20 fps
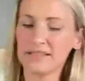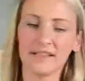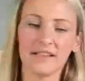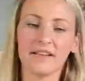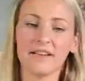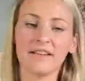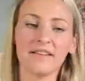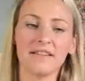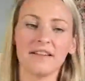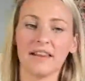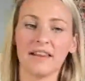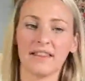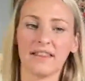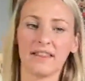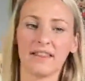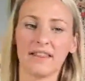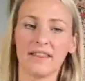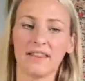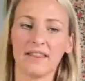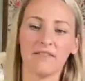
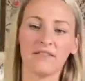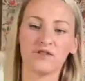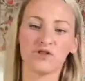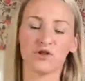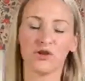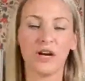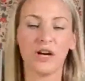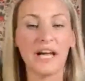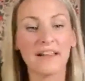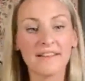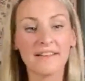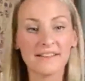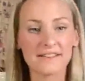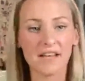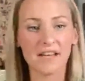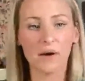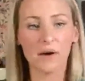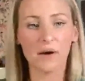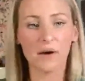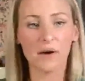that trend
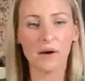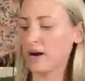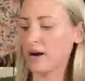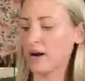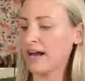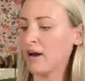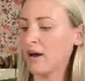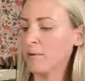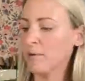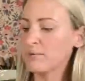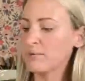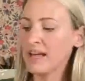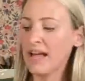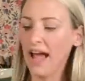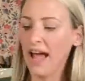that's going on right now.